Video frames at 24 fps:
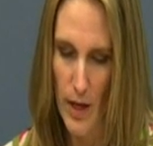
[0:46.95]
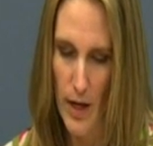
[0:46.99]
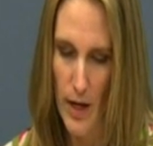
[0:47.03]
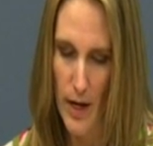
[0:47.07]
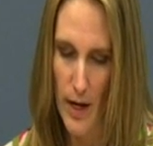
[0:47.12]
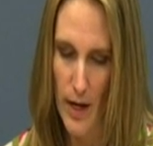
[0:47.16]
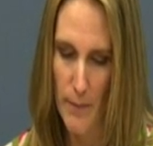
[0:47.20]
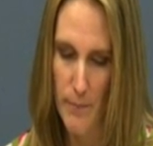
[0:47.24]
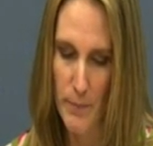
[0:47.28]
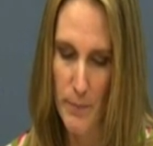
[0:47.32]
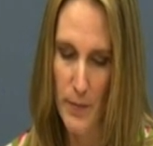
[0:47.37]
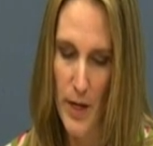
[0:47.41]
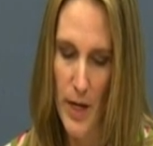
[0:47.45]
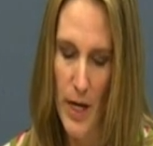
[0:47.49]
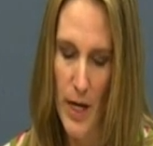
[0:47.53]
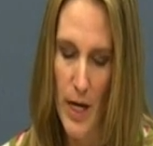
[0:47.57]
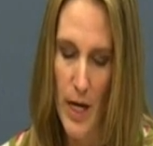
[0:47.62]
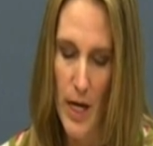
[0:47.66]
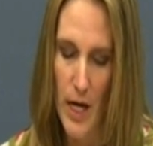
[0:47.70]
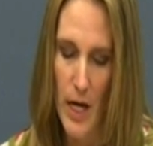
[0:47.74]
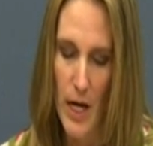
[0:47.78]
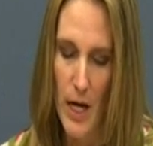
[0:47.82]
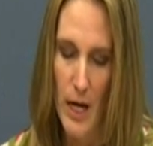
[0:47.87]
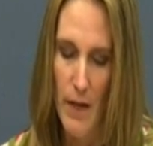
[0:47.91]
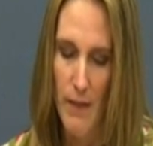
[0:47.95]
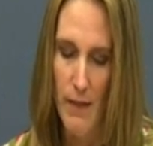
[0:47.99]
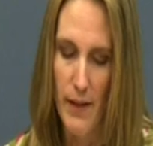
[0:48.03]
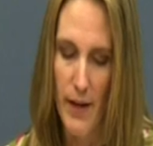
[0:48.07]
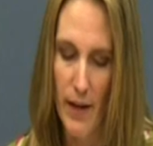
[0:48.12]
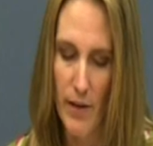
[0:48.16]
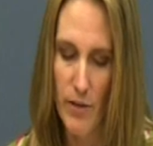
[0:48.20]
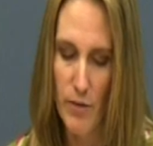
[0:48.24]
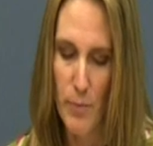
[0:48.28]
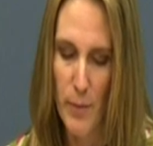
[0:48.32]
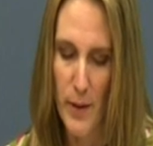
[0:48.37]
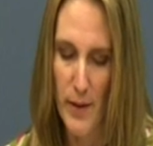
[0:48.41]
The
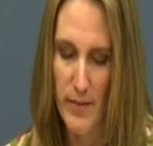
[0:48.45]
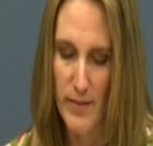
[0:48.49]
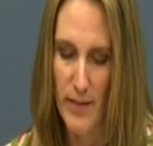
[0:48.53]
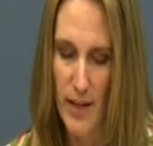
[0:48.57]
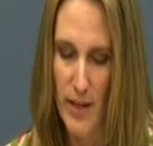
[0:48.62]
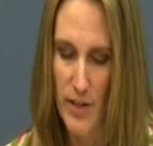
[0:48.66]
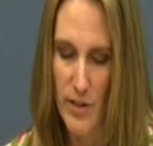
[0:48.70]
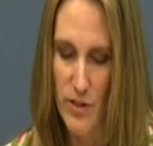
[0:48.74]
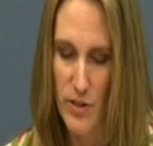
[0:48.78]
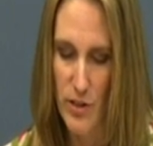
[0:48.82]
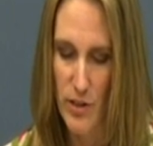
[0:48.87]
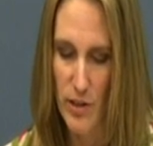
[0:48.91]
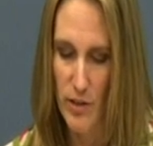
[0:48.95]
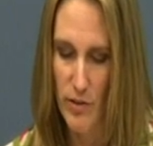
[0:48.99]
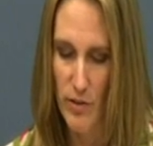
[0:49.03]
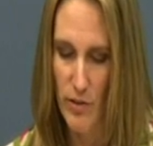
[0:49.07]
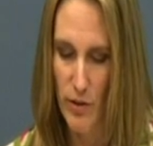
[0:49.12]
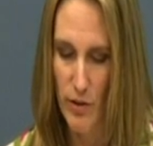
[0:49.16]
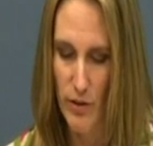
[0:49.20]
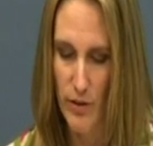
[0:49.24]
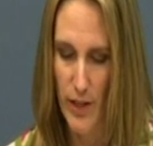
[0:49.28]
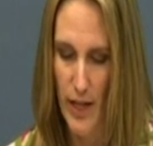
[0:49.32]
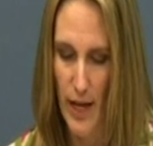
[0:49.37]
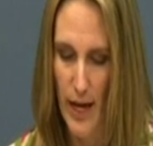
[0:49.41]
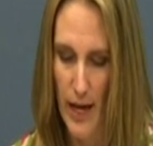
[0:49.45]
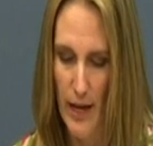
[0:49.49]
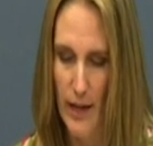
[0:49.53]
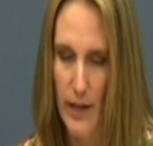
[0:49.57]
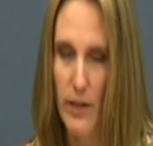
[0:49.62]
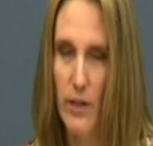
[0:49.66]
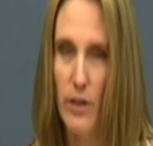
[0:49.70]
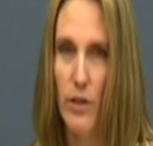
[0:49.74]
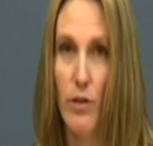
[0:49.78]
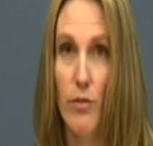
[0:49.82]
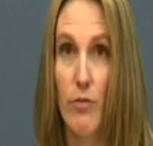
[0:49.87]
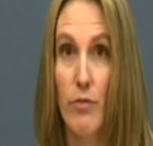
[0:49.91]
expectations are
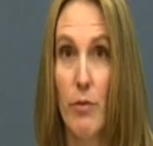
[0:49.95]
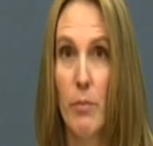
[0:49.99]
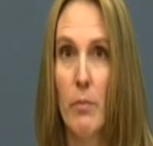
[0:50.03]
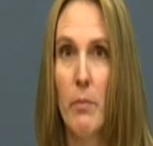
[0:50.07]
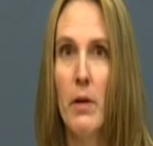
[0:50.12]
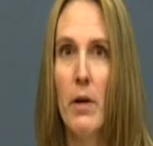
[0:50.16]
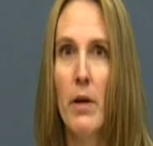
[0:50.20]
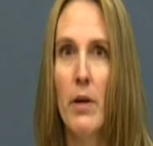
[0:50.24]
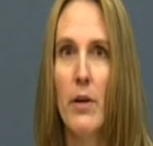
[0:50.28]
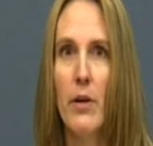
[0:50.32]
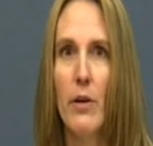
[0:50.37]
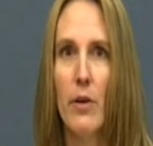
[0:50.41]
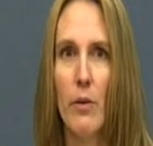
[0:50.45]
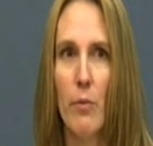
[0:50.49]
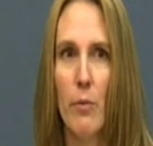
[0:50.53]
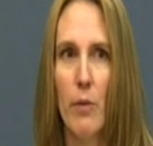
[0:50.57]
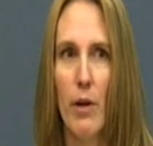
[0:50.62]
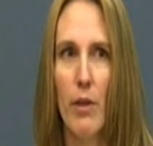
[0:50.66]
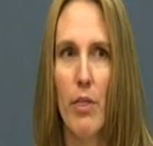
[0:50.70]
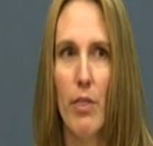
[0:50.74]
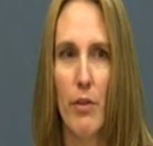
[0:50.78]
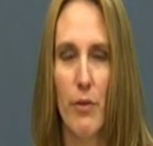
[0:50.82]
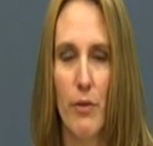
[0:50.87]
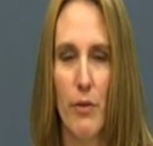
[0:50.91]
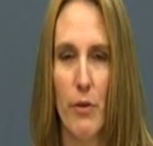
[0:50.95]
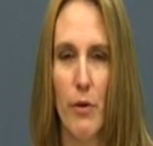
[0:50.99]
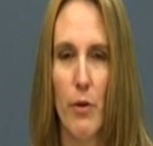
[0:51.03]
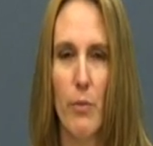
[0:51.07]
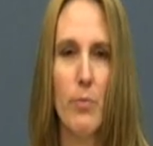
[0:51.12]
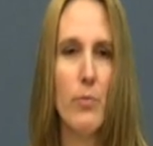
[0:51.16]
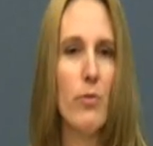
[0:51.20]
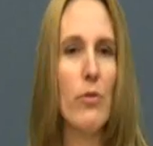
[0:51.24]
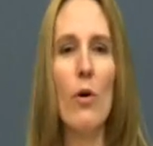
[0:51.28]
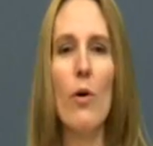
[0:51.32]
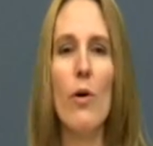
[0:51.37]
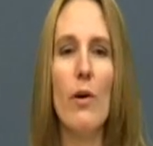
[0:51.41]
that you're familiar with the
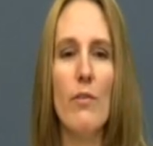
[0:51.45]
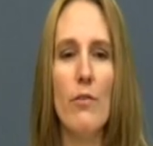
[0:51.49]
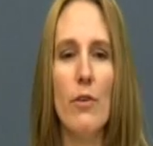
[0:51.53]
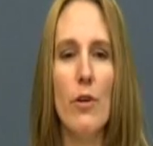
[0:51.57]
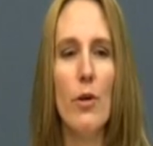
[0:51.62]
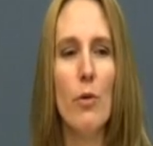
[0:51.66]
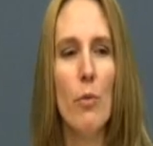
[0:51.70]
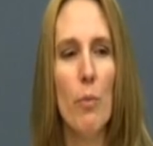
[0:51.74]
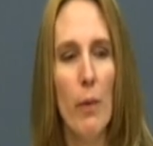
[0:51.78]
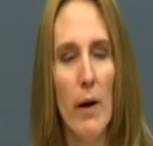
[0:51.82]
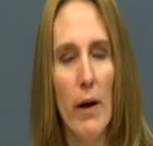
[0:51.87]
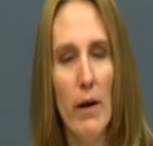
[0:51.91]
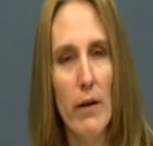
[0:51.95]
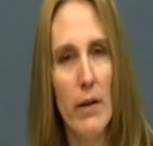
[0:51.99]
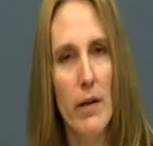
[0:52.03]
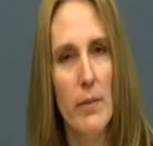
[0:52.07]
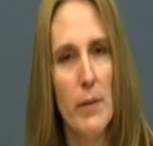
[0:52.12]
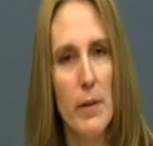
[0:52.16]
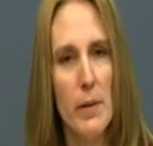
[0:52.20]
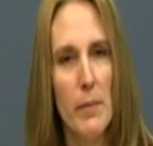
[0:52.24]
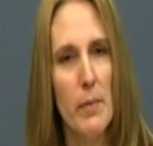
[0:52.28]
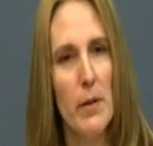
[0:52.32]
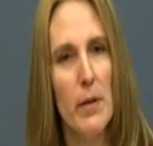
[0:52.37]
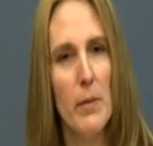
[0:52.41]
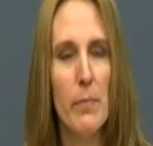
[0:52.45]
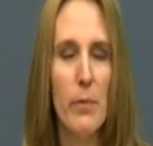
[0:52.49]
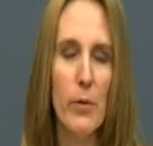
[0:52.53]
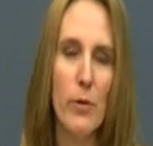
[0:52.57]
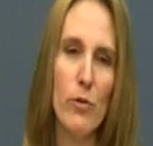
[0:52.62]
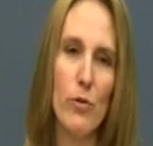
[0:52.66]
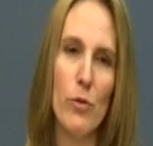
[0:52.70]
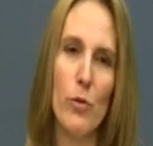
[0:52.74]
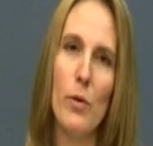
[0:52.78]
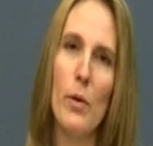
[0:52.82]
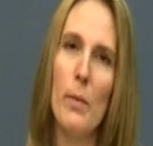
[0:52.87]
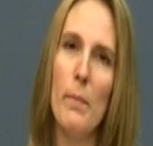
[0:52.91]
group. So if you're welcoming
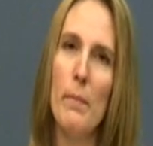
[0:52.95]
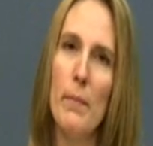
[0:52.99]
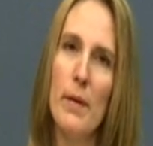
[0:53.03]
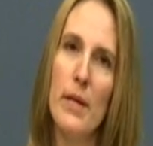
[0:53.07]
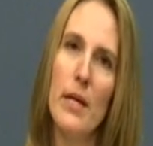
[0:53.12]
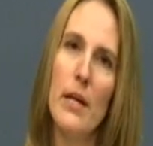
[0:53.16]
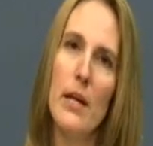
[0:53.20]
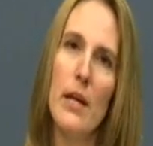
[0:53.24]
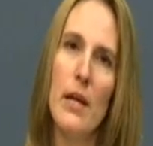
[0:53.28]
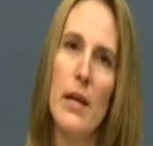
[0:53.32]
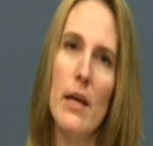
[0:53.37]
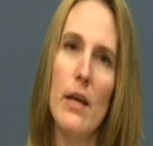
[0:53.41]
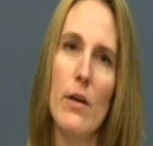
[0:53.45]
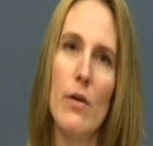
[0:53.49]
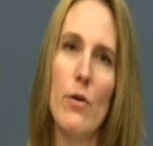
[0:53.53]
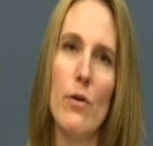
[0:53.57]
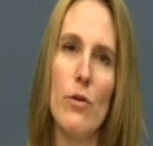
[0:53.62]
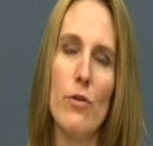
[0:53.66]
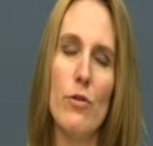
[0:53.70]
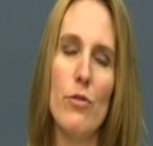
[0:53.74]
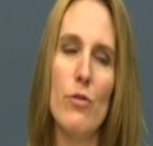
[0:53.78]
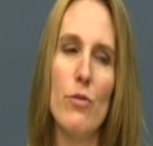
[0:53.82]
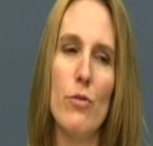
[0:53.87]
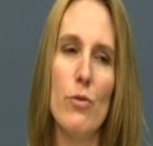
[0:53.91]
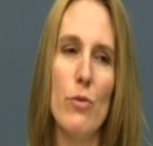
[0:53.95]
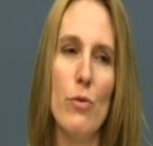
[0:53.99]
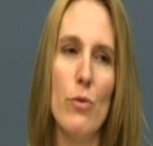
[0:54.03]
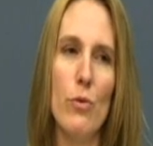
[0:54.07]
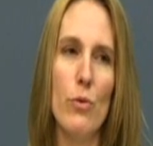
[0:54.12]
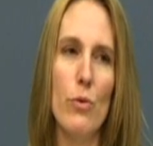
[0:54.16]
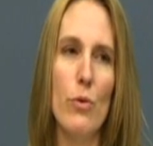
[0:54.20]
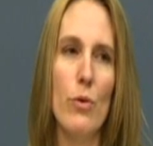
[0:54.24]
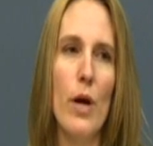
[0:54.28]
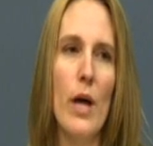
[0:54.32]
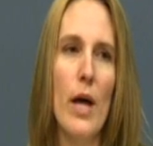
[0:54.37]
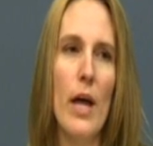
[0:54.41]
people to a meeting or
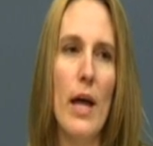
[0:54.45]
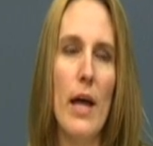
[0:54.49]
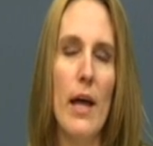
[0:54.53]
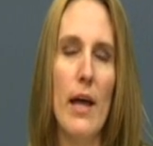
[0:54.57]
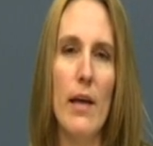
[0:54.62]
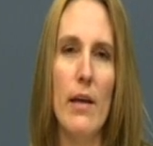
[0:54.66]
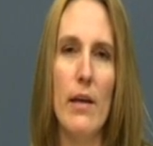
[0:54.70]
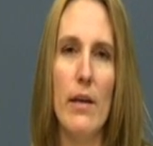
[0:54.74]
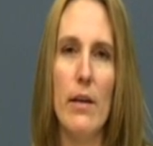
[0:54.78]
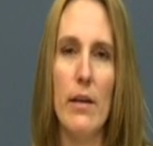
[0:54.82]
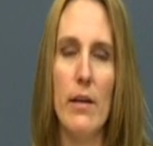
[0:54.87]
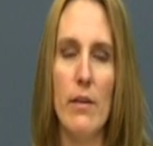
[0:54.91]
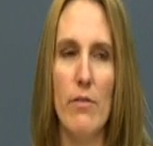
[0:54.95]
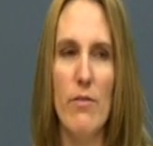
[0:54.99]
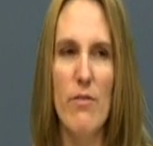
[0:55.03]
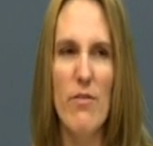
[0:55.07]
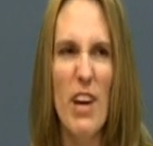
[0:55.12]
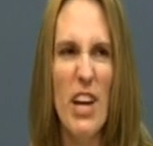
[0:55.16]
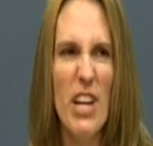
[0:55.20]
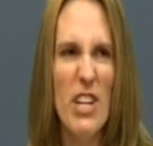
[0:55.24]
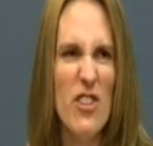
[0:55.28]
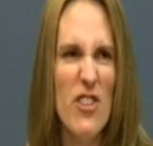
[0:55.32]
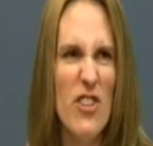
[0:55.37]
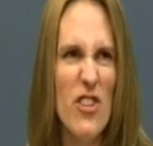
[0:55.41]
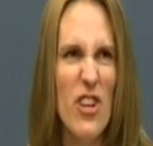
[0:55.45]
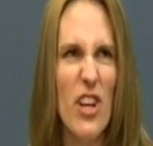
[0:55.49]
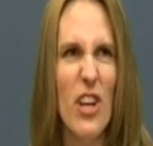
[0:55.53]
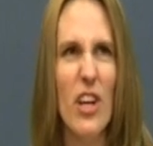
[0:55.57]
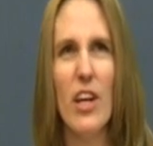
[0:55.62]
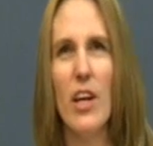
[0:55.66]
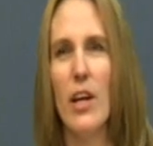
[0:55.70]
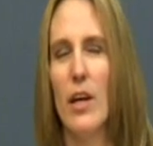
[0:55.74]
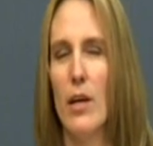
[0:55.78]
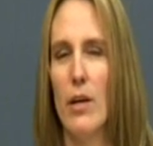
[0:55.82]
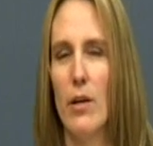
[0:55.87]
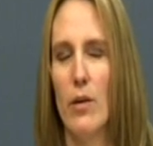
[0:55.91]
to a
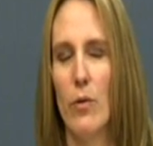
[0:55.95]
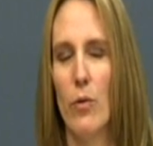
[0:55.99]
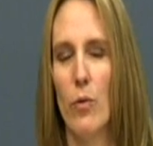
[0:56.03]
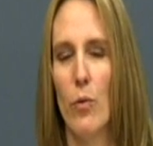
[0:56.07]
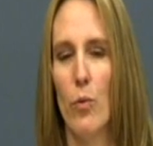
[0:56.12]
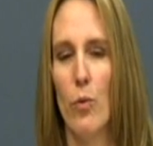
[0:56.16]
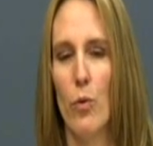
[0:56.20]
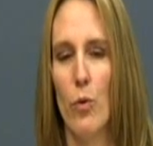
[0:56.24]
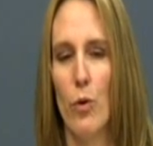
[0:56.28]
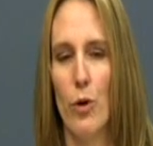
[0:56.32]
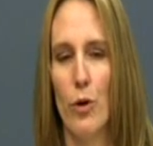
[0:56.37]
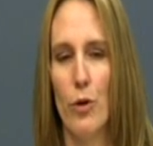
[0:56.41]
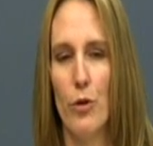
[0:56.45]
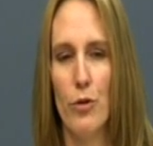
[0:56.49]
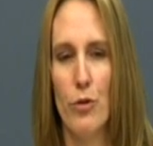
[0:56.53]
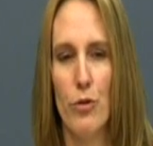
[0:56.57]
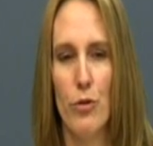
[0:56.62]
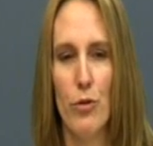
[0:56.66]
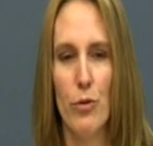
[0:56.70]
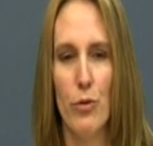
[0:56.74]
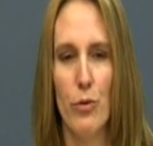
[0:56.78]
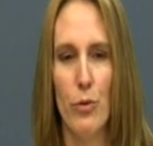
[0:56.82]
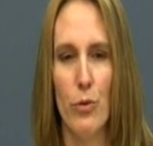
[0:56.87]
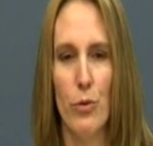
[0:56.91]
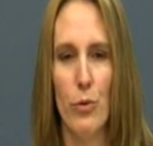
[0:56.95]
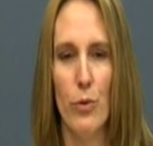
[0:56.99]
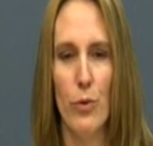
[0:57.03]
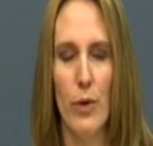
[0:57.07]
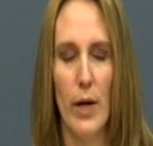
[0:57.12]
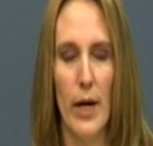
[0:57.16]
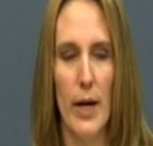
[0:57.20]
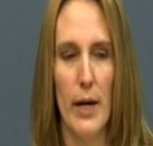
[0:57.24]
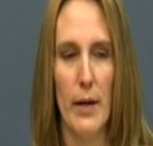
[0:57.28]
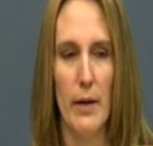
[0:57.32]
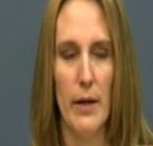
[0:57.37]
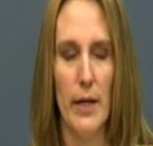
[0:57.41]
convention or to